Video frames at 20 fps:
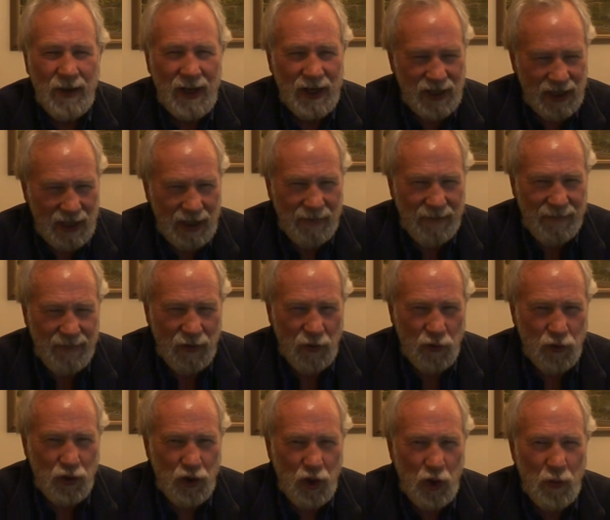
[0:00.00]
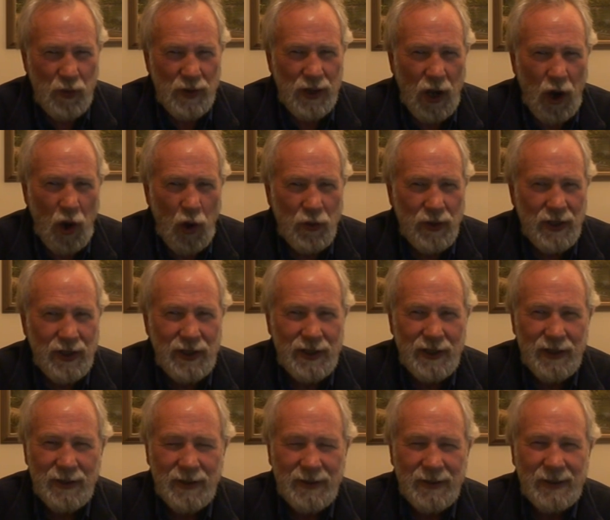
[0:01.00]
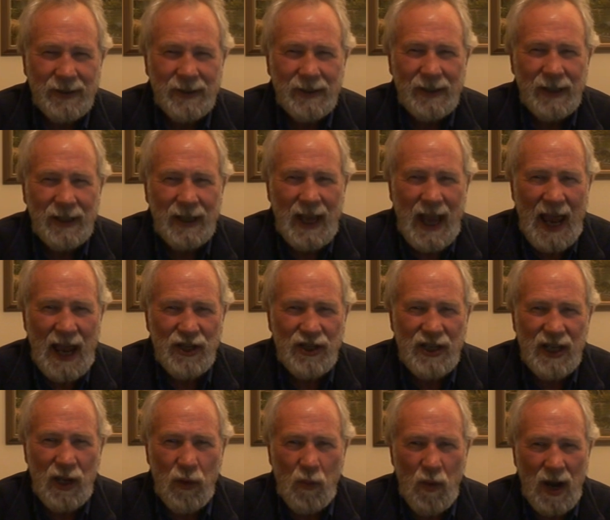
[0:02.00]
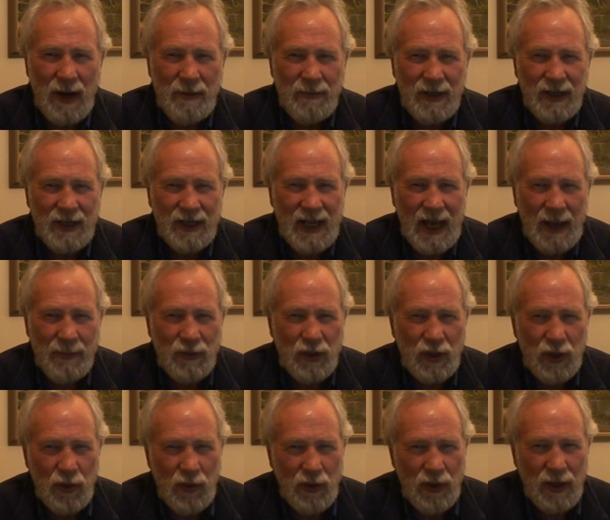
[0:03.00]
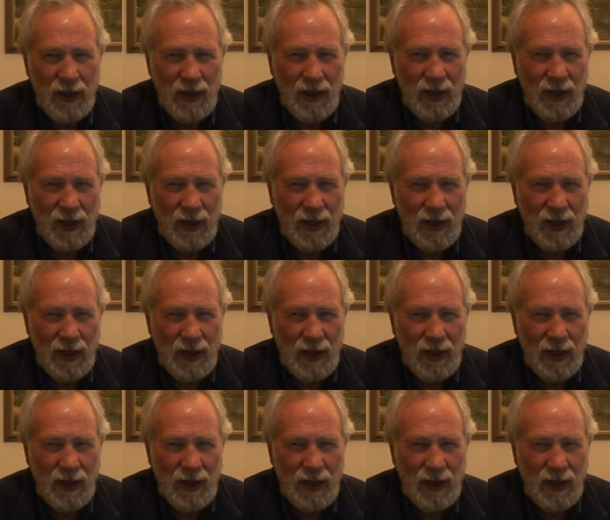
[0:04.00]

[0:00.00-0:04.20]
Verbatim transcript: Has he filled you with the wholeness? Has the at one come to you?